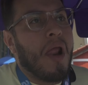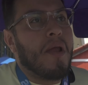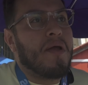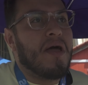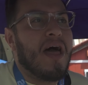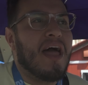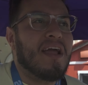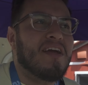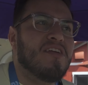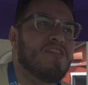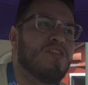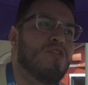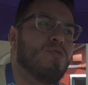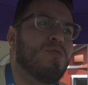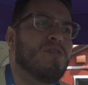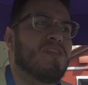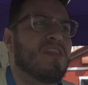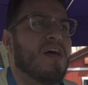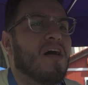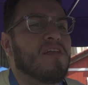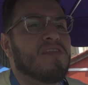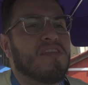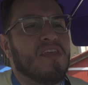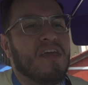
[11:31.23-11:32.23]
I could do
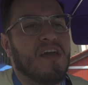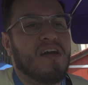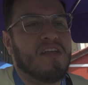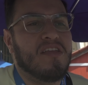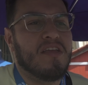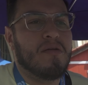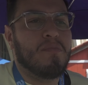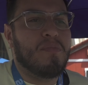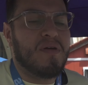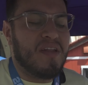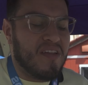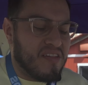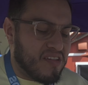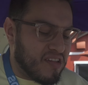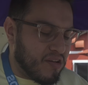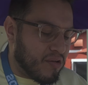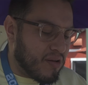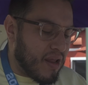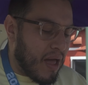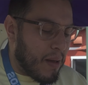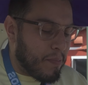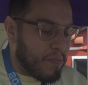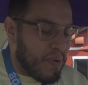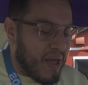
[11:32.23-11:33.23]
without the onion, but it's still
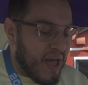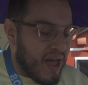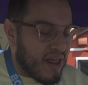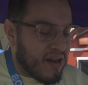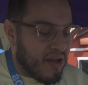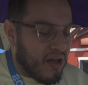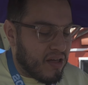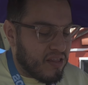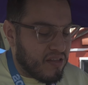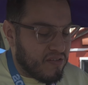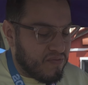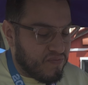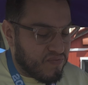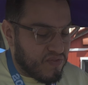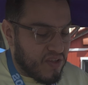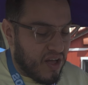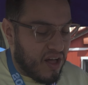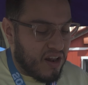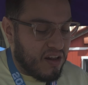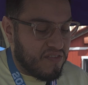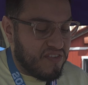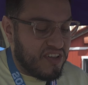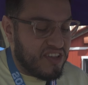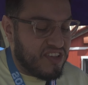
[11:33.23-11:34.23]
not bad. All of,
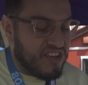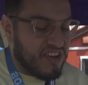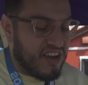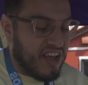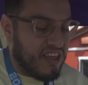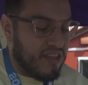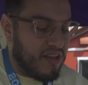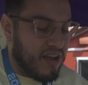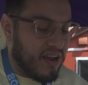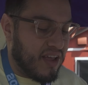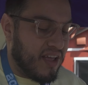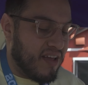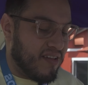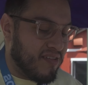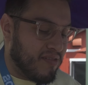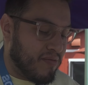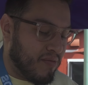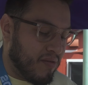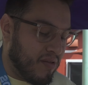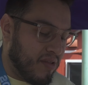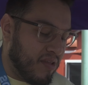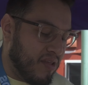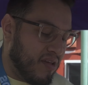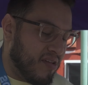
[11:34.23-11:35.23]
all of it together, I guess,
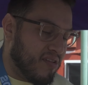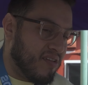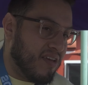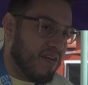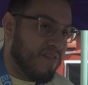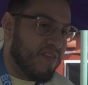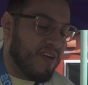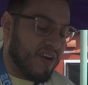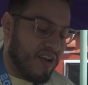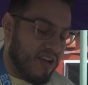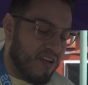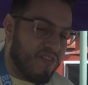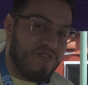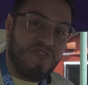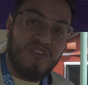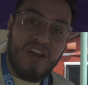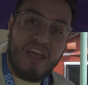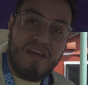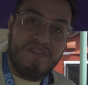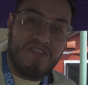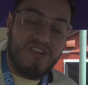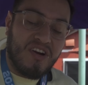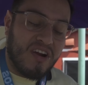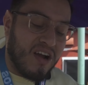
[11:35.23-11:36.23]
just give it a good
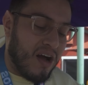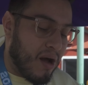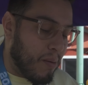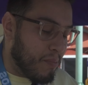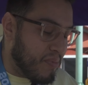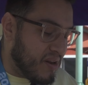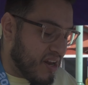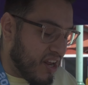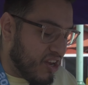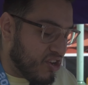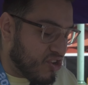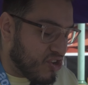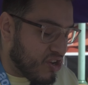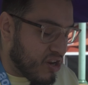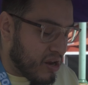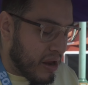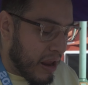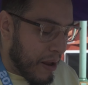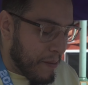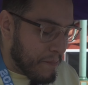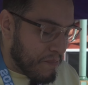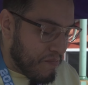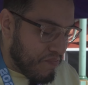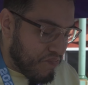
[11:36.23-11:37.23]
flavor
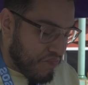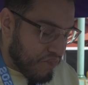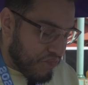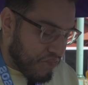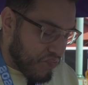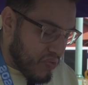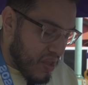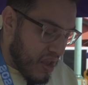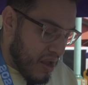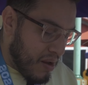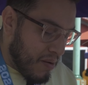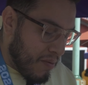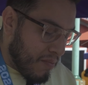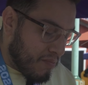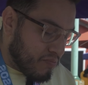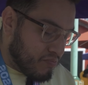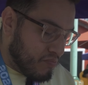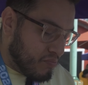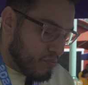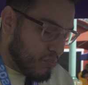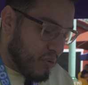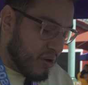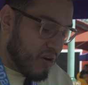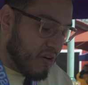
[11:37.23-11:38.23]
combination.
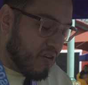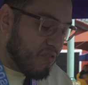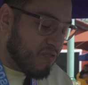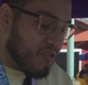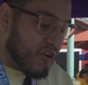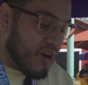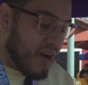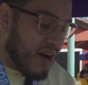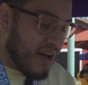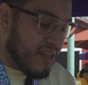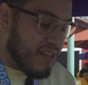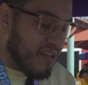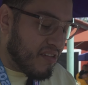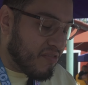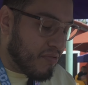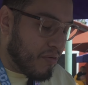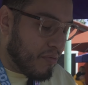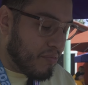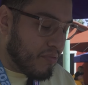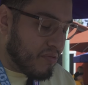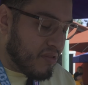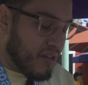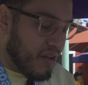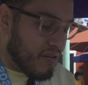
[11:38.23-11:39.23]
But overall, this
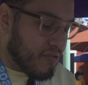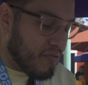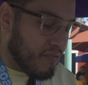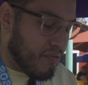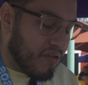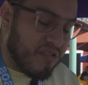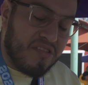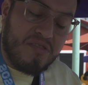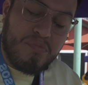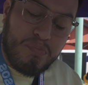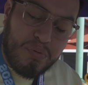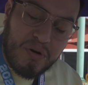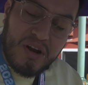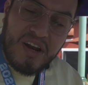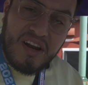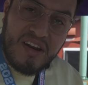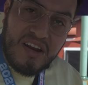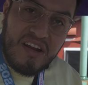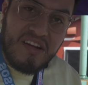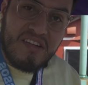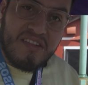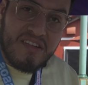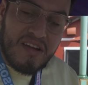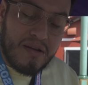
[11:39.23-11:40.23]
one this one was pretty
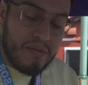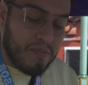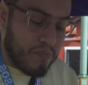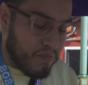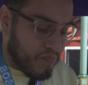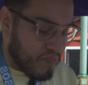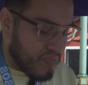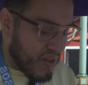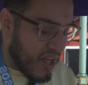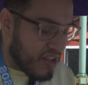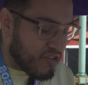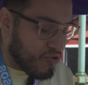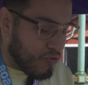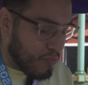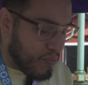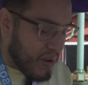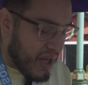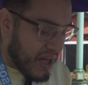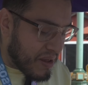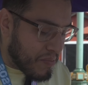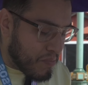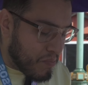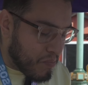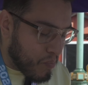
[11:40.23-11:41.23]
decent. Not too
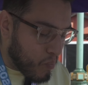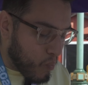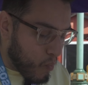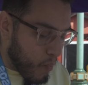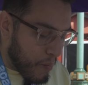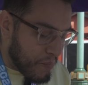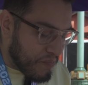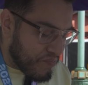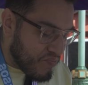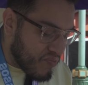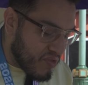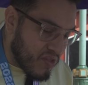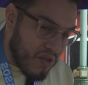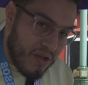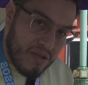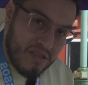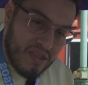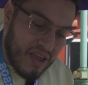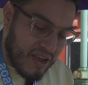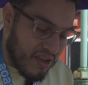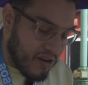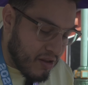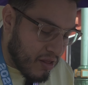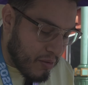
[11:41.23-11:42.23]
bad.
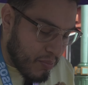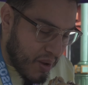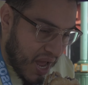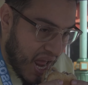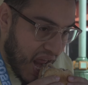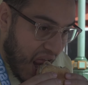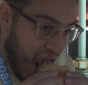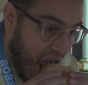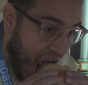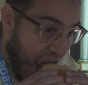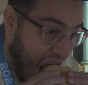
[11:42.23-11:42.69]
Take another bite.